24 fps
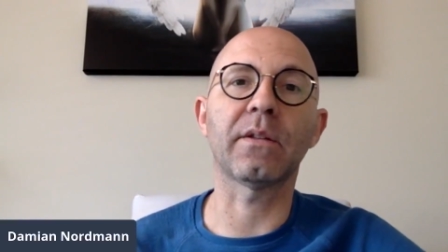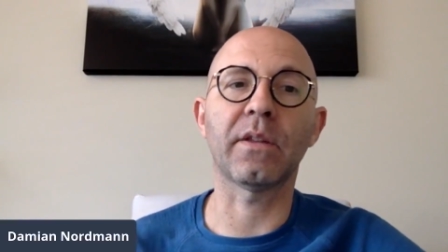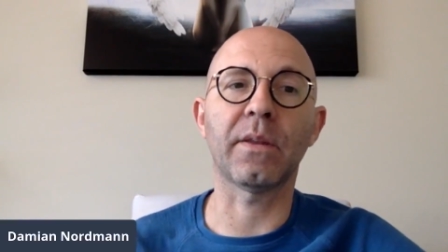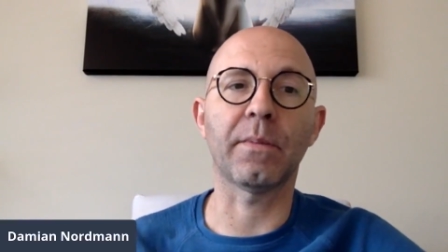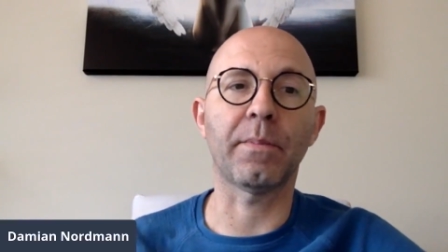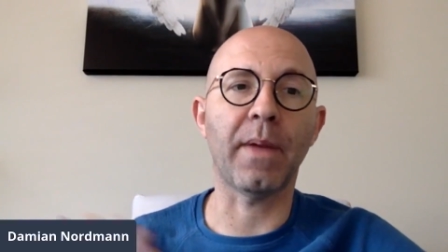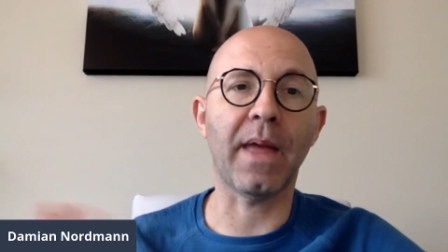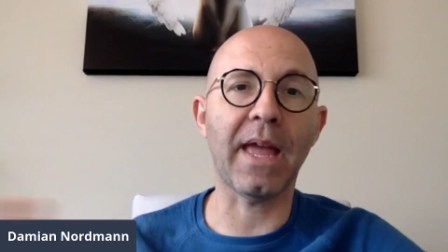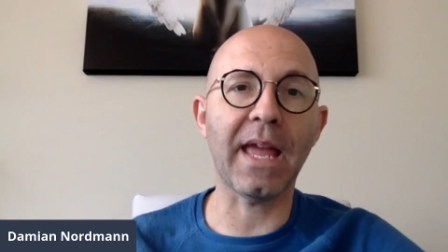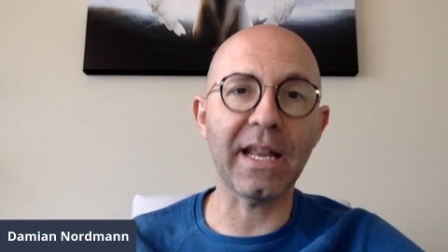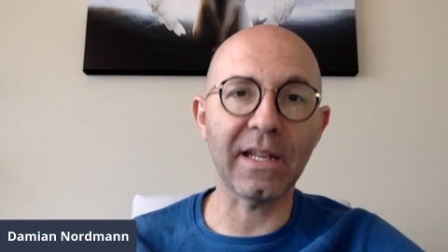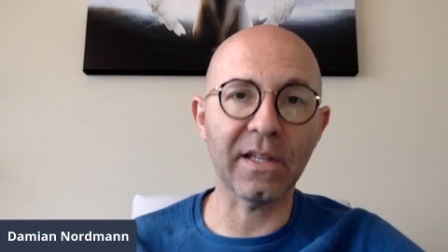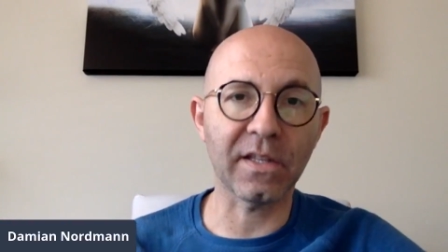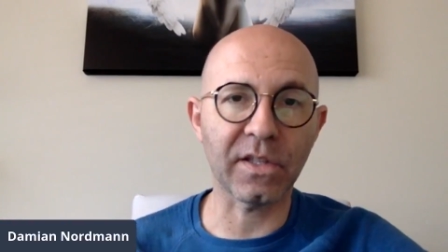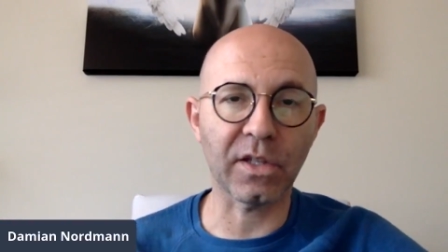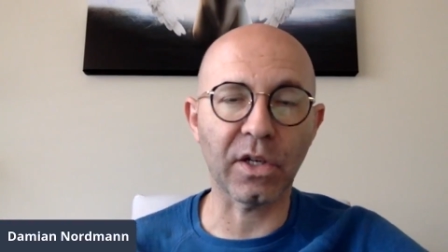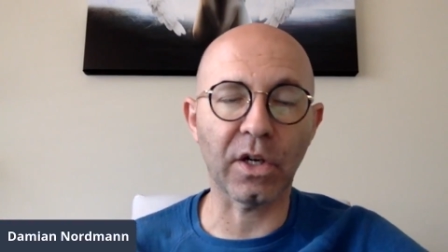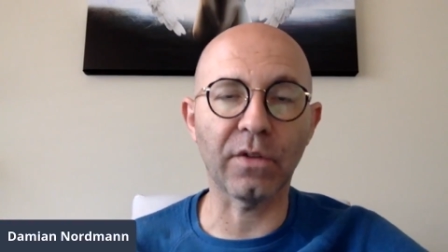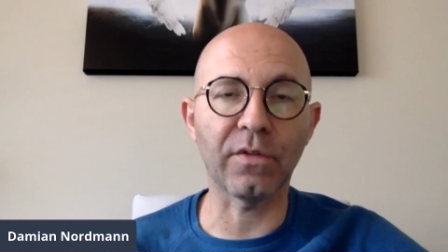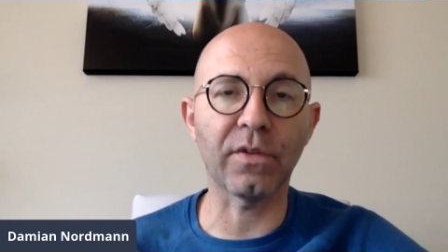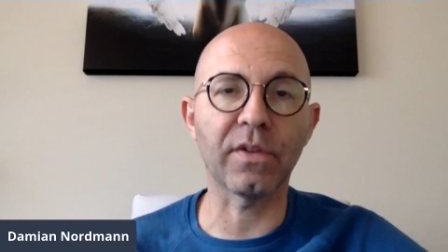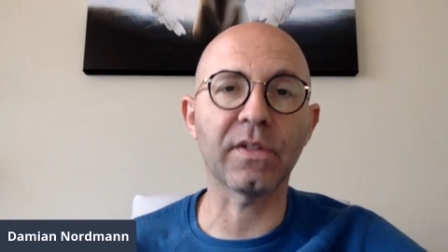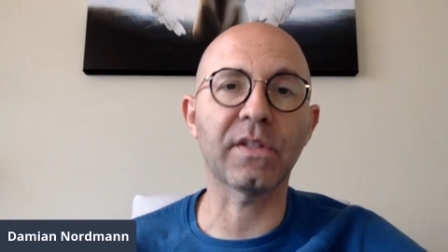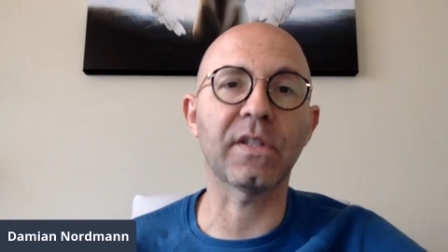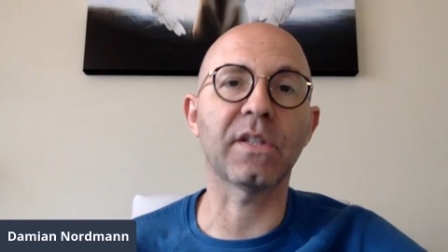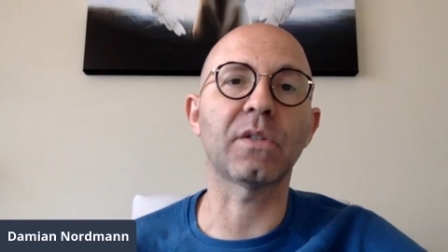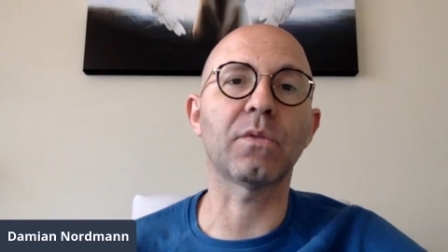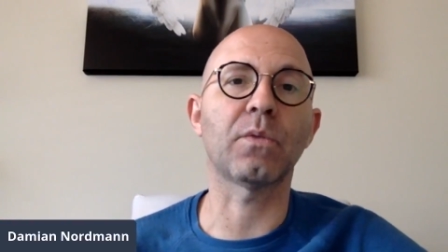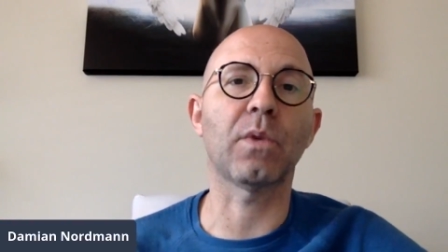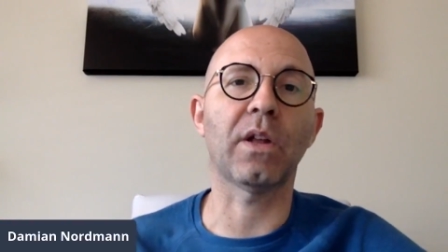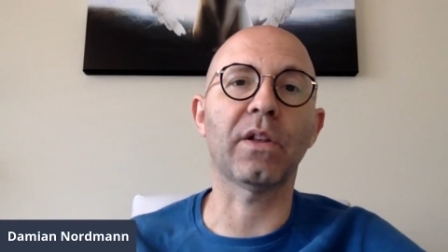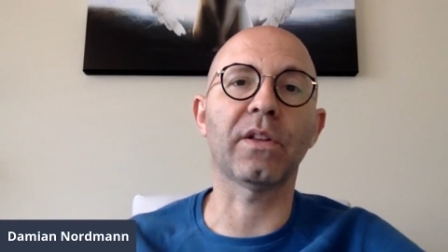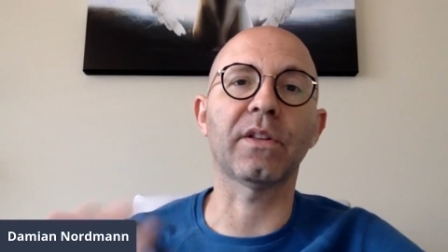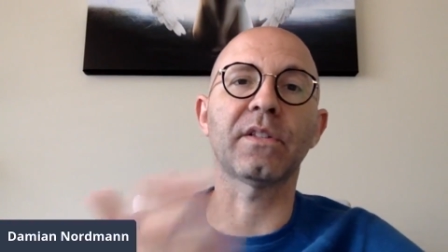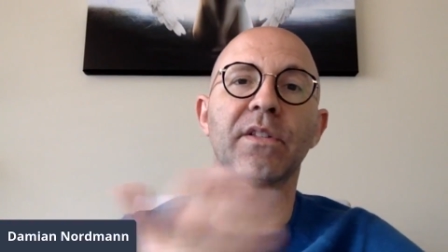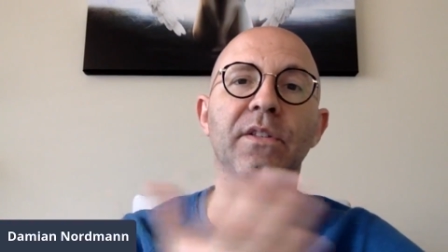the paid service as
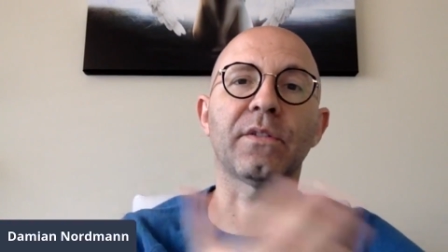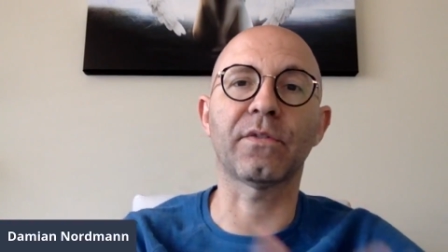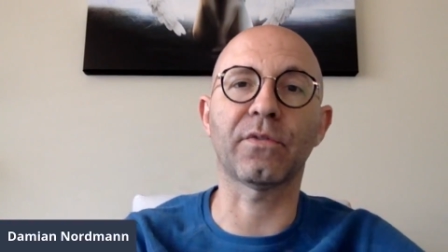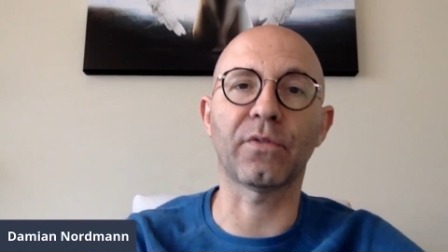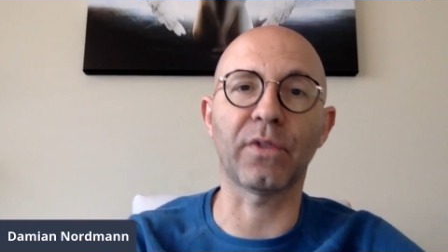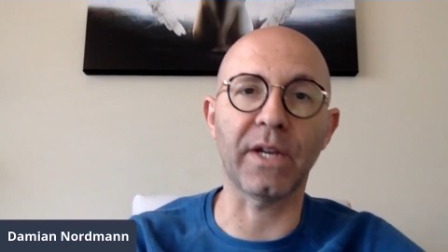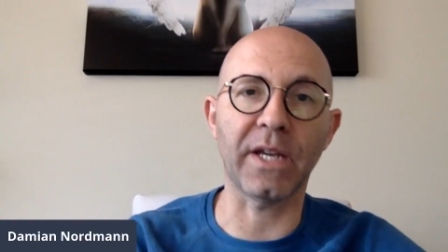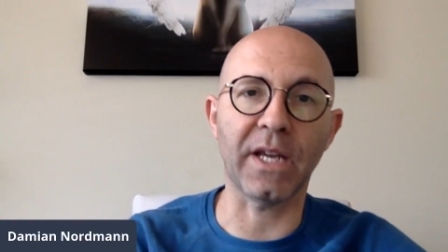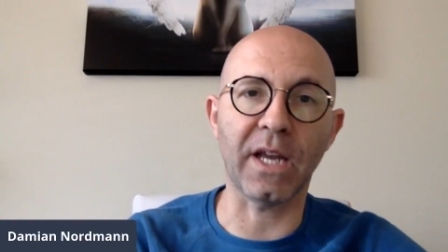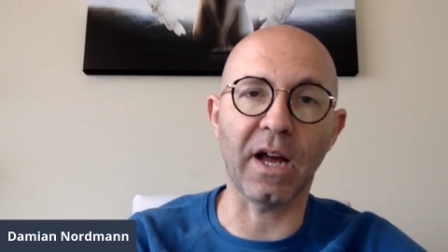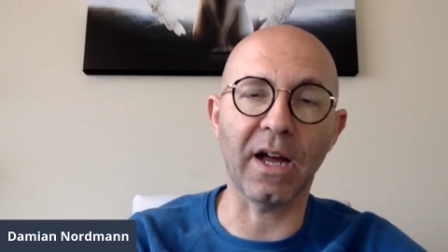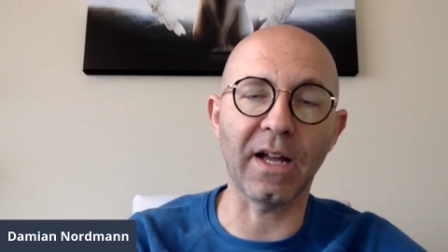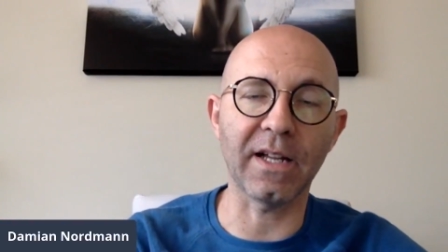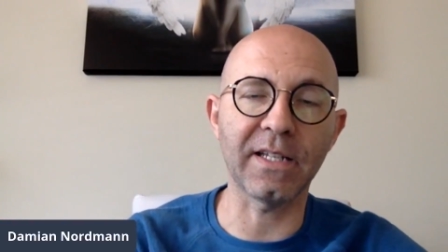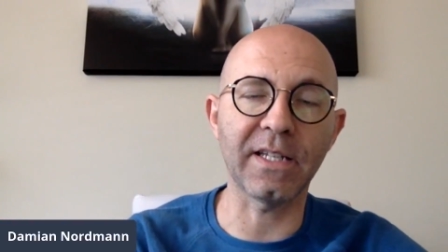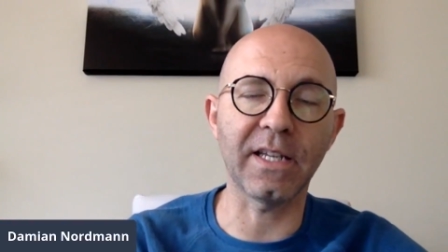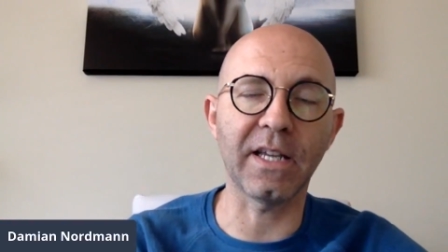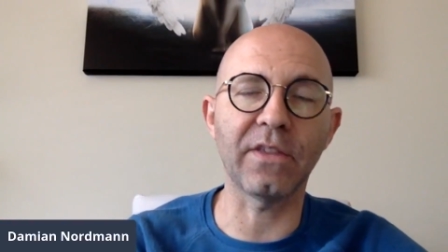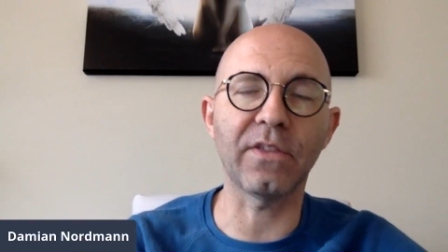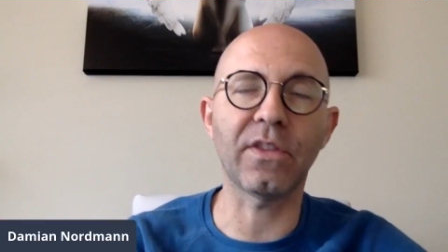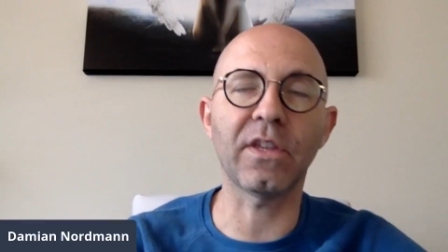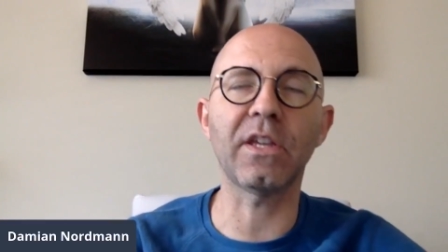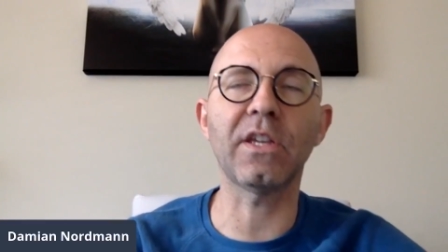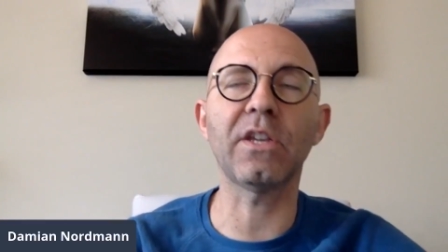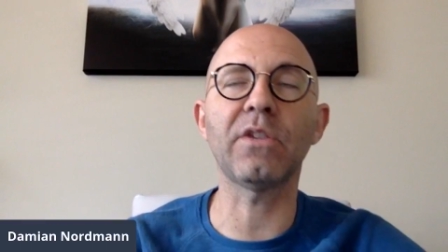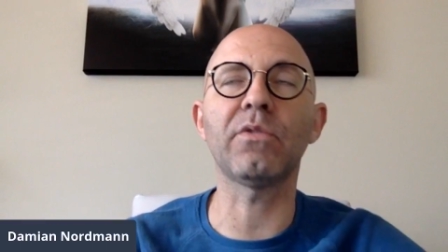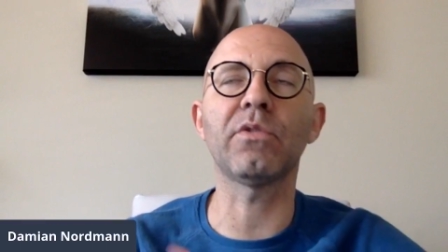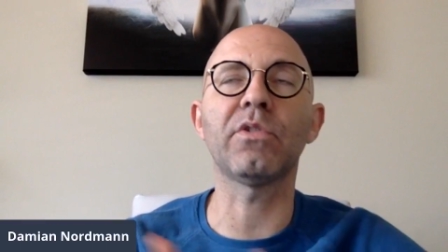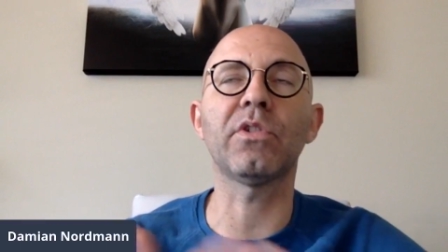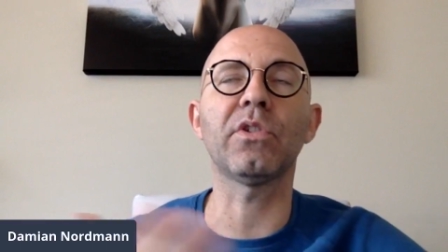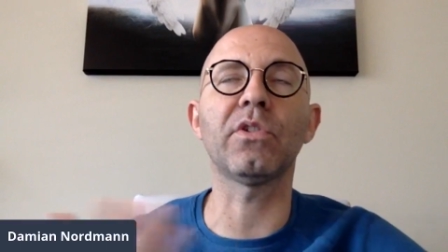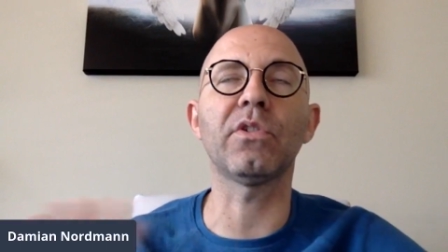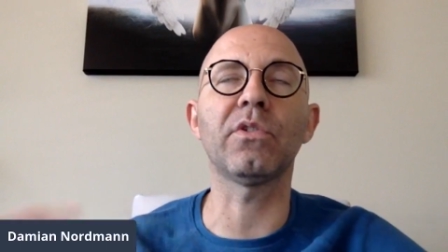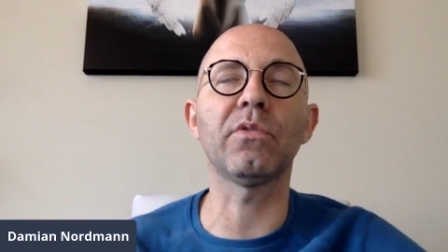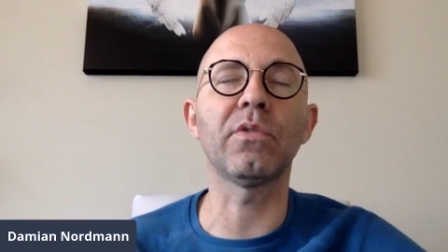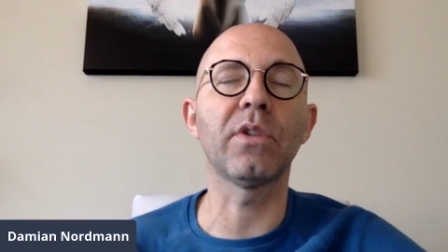well as the free content that you
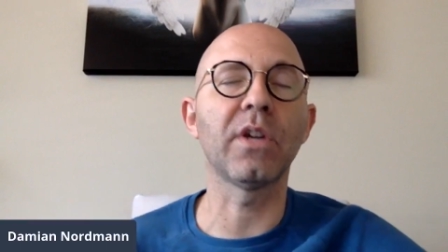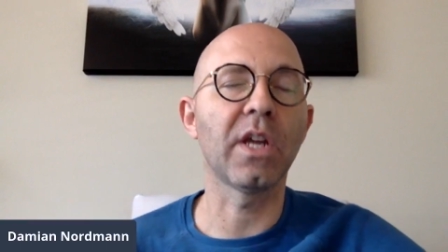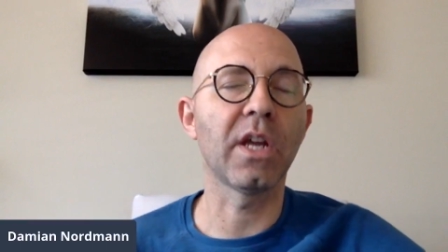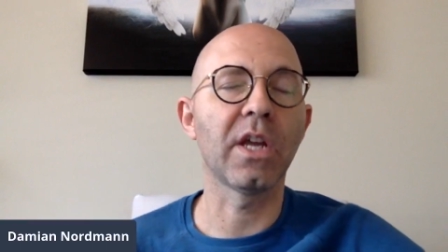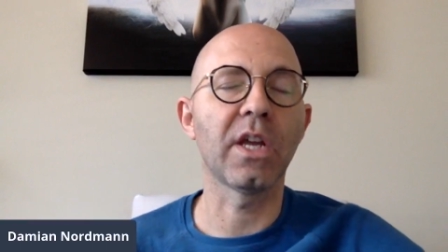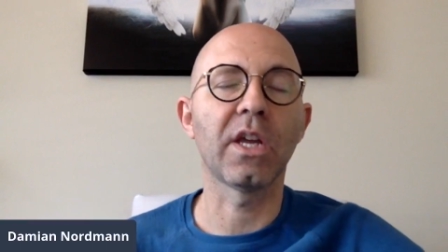do,